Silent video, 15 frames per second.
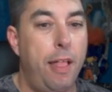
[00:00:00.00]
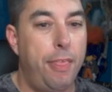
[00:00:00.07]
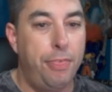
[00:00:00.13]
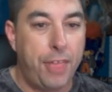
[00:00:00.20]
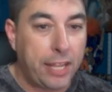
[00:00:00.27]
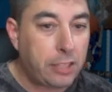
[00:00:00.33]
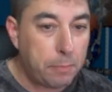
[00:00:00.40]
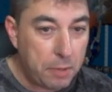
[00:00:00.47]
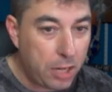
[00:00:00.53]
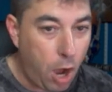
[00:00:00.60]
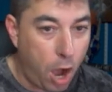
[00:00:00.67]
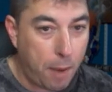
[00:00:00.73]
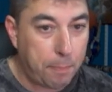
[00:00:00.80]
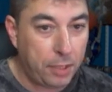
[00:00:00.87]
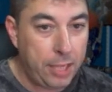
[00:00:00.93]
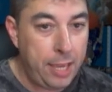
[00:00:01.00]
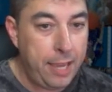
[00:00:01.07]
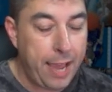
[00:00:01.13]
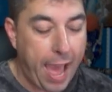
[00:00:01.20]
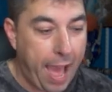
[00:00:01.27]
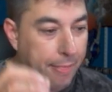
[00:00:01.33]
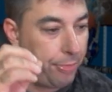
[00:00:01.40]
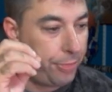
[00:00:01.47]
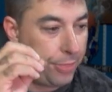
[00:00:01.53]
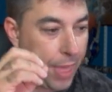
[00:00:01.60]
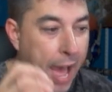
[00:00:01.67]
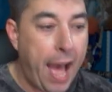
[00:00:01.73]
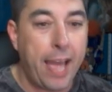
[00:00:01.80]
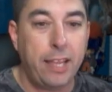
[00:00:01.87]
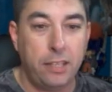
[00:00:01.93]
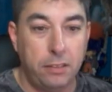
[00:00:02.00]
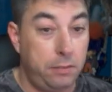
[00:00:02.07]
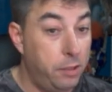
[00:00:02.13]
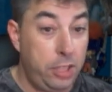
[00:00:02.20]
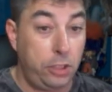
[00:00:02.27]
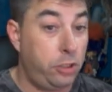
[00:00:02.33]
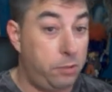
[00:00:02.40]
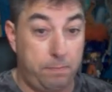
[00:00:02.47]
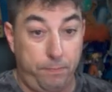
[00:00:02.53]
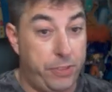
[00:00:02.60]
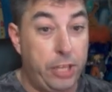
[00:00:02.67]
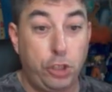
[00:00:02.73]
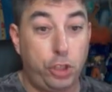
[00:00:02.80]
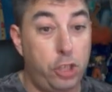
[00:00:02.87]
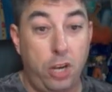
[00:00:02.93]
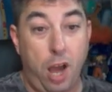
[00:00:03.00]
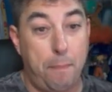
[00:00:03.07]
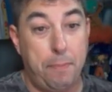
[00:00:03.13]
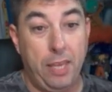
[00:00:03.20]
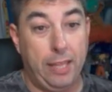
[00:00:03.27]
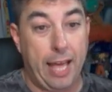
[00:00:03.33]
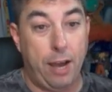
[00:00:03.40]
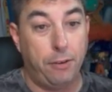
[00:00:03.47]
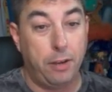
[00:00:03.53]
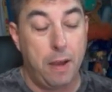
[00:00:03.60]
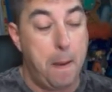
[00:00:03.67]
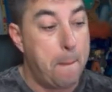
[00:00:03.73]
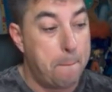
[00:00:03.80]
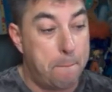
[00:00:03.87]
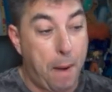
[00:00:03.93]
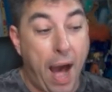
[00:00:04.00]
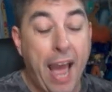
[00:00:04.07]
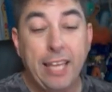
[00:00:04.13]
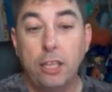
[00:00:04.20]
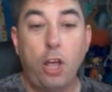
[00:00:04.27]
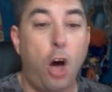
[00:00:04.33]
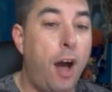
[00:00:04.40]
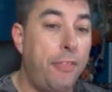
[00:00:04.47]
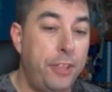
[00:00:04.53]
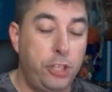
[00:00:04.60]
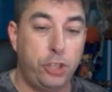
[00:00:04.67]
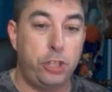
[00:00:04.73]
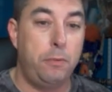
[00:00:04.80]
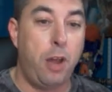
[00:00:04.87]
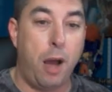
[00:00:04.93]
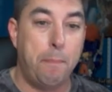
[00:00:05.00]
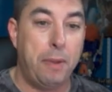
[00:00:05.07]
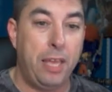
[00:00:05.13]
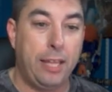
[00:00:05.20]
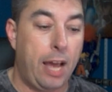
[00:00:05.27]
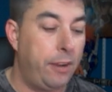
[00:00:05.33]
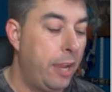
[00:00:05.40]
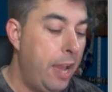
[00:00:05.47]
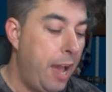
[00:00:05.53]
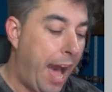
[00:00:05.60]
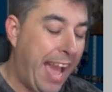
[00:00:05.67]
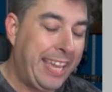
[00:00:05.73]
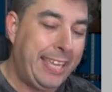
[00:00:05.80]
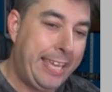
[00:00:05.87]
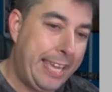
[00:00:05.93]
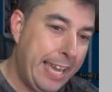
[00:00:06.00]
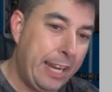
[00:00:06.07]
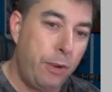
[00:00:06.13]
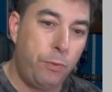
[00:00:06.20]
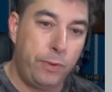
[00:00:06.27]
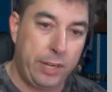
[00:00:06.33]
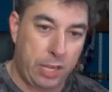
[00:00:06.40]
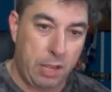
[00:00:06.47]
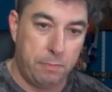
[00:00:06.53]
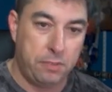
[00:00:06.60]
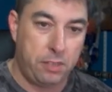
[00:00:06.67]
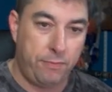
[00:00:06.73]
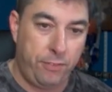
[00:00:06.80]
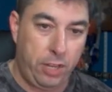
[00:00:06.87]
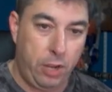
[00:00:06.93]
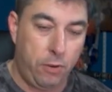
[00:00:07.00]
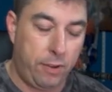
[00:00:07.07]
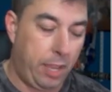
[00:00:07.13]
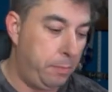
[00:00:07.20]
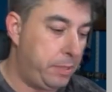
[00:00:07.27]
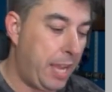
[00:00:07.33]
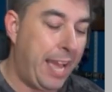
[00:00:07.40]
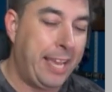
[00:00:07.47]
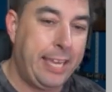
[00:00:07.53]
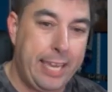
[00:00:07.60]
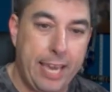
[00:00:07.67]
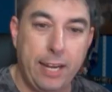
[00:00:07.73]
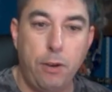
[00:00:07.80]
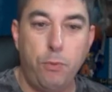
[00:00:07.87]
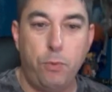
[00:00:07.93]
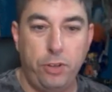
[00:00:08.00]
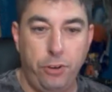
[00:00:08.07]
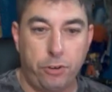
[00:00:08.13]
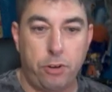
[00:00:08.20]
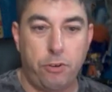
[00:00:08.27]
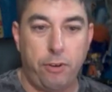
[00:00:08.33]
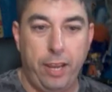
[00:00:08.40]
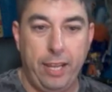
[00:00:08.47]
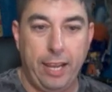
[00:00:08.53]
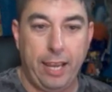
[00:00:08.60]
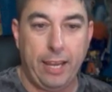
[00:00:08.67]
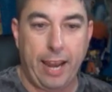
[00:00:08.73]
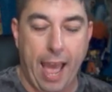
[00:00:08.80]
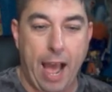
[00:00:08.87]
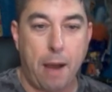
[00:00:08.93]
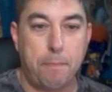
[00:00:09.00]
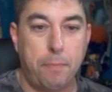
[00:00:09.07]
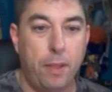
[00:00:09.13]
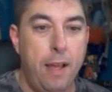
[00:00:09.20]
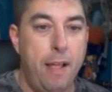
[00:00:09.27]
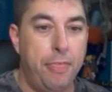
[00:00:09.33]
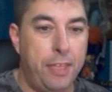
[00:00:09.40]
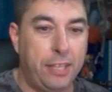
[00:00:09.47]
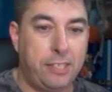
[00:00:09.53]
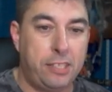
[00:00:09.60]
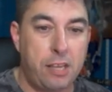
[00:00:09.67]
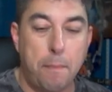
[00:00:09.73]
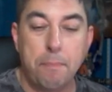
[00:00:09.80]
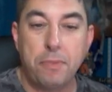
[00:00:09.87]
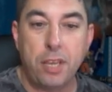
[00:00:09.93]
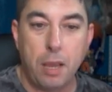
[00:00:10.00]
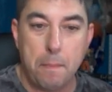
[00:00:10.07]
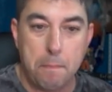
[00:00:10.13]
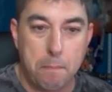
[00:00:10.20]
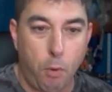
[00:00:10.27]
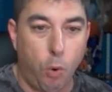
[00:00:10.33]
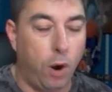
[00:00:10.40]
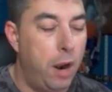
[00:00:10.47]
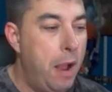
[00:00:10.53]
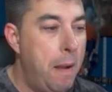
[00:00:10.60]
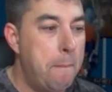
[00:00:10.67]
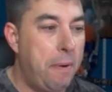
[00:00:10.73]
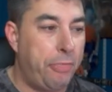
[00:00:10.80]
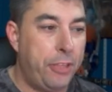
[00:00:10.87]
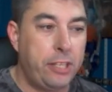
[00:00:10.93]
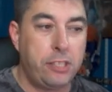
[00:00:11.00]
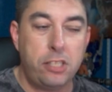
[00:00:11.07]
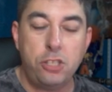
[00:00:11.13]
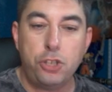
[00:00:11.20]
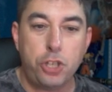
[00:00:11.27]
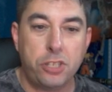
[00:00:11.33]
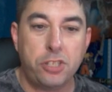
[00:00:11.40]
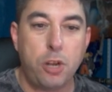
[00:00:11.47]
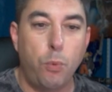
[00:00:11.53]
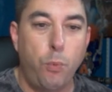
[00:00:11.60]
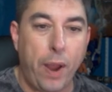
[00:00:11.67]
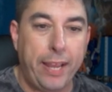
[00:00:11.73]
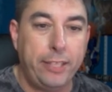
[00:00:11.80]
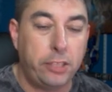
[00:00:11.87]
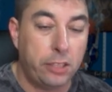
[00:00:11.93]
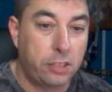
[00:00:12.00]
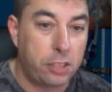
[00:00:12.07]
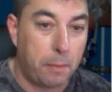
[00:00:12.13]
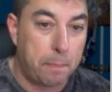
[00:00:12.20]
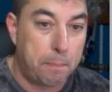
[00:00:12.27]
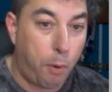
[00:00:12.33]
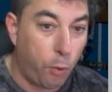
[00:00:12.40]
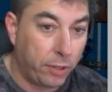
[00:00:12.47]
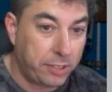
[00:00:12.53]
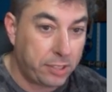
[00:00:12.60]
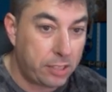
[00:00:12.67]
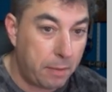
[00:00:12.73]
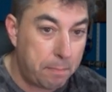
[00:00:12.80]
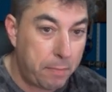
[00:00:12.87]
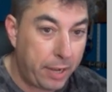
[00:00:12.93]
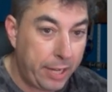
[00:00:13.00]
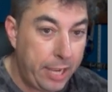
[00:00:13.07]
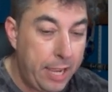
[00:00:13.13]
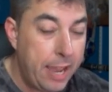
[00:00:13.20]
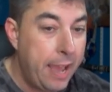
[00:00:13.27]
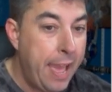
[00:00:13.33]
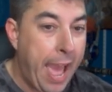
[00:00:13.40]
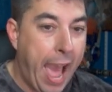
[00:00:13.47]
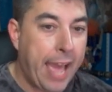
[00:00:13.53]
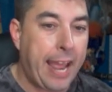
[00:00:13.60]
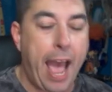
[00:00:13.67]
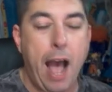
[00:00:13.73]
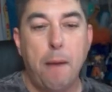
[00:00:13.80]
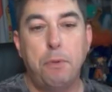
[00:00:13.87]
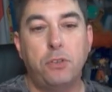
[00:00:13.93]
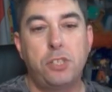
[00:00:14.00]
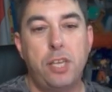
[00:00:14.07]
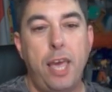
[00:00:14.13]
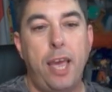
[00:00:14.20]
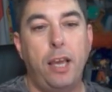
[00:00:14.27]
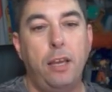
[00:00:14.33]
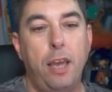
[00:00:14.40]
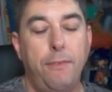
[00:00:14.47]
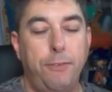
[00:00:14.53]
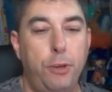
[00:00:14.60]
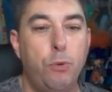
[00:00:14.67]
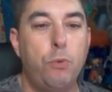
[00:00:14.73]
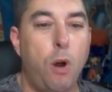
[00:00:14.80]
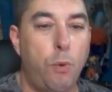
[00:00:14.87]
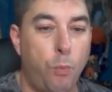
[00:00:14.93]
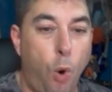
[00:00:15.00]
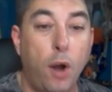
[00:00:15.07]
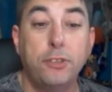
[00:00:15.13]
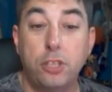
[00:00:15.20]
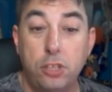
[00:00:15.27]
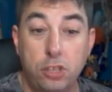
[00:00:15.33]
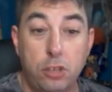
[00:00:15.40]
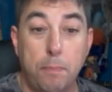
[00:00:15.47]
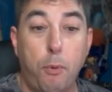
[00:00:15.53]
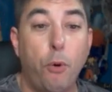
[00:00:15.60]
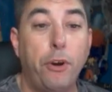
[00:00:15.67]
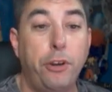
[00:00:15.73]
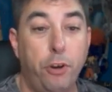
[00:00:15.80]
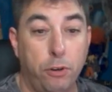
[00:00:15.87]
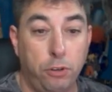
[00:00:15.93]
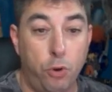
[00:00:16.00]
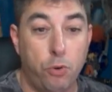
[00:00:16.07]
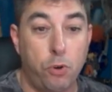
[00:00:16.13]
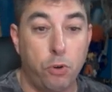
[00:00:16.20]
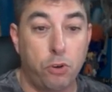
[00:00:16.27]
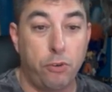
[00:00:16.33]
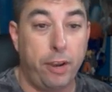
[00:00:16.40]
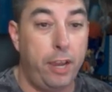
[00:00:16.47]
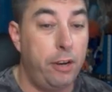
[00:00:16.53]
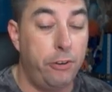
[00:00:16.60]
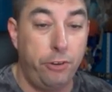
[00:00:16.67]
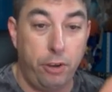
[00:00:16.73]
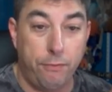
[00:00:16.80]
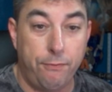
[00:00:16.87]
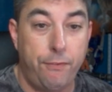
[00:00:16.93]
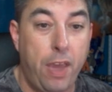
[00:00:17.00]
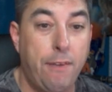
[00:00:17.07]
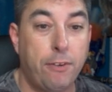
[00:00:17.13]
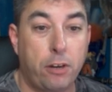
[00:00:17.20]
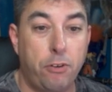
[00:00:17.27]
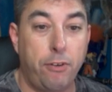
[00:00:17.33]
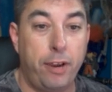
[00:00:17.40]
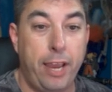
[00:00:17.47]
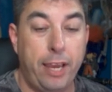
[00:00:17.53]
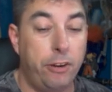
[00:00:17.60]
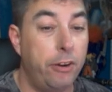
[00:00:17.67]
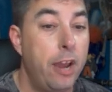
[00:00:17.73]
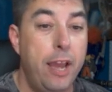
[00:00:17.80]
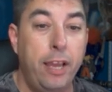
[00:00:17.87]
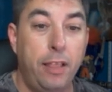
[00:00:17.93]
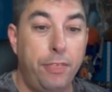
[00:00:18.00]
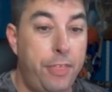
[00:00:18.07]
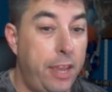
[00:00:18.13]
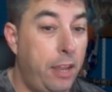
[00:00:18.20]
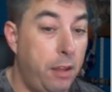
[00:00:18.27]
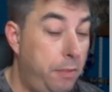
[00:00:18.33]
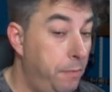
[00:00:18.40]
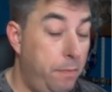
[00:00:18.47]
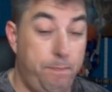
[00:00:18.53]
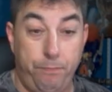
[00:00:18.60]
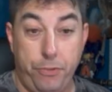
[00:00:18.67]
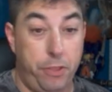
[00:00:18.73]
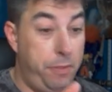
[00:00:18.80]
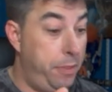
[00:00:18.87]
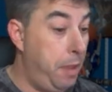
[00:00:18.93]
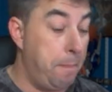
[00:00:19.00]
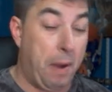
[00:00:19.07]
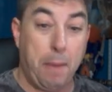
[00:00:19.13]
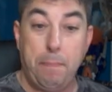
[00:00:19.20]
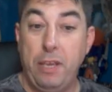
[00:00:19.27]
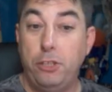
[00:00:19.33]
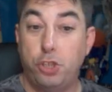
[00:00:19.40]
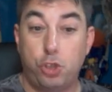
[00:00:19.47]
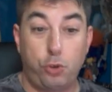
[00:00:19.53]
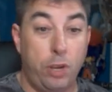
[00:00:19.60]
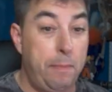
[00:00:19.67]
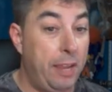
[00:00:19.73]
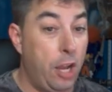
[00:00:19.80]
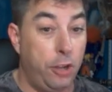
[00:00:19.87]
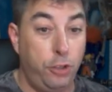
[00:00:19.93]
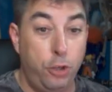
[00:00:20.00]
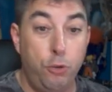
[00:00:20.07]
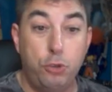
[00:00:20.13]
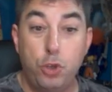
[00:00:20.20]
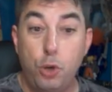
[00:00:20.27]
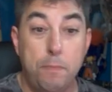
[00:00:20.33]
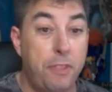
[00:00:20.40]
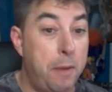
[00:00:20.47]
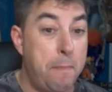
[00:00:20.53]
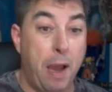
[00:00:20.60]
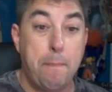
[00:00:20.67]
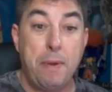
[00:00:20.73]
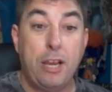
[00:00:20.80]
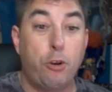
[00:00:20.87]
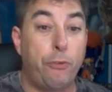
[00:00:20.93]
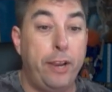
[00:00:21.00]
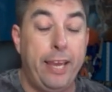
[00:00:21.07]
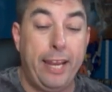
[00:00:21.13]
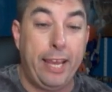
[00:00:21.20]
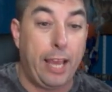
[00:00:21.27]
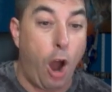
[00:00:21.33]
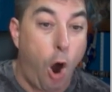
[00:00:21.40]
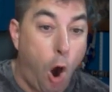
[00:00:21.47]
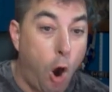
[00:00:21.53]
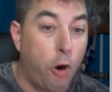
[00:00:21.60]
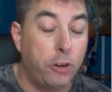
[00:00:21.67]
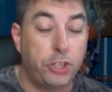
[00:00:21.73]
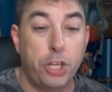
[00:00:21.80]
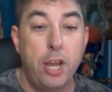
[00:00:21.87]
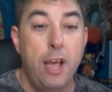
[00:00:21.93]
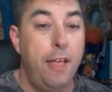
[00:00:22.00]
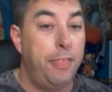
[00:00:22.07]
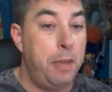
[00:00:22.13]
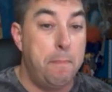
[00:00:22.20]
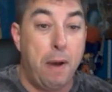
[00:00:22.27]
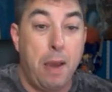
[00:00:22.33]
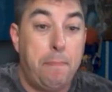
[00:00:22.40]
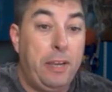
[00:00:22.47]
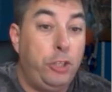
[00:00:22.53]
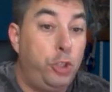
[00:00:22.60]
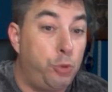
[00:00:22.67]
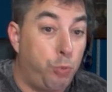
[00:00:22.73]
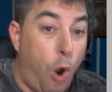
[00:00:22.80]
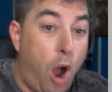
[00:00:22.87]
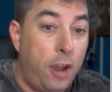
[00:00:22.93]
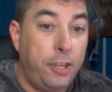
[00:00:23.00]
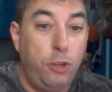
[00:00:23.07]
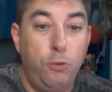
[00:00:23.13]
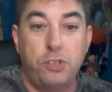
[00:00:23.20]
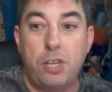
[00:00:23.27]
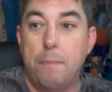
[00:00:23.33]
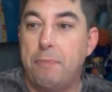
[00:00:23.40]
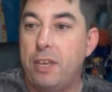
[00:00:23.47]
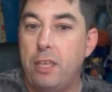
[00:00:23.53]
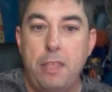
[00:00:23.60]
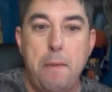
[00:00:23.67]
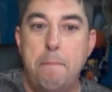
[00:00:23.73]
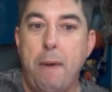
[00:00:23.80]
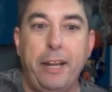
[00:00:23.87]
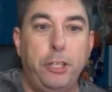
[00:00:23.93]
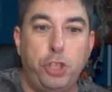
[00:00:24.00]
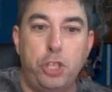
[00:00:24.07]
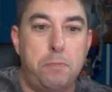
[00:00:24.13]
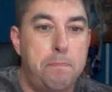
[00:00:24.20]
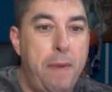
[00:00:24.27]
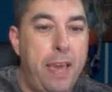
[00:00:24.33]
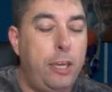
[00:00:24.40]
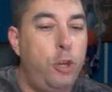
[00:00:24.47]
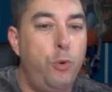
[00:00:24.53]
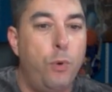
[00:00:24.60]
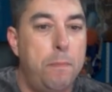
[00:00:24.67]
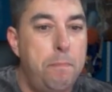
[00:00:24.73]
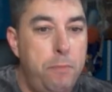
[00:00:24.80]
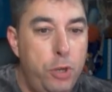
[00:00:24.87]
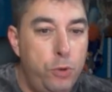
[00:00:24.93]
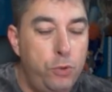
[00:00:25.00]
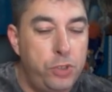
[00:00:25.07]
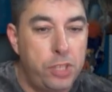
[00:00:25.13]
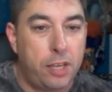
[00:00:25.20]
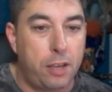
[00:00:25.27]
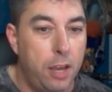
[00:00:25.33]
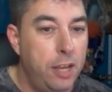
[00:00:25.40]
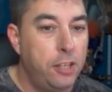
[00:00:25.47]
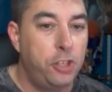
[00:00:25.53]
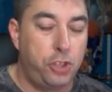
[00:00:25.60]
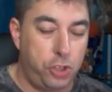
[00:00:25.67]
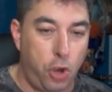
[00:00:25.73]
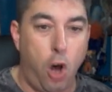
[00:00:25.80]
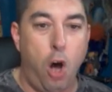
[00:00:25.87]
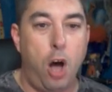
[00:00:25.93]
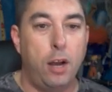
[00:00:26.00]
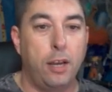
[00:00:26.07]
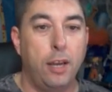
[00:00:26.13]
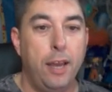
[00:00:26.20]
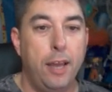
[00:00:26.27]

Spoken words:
That's a monopoly, and this should not be allowed. By law, this should not be allowed. I get it when it comes to video games. I get it when you're creating an app that's something more. But this is just a way to support somebody. And Apple's saying, if you want to support your local creator, your favorite creator, they might be streaming on YouTube. They might be creating art. They might be drawing you something. They might just make you a music song.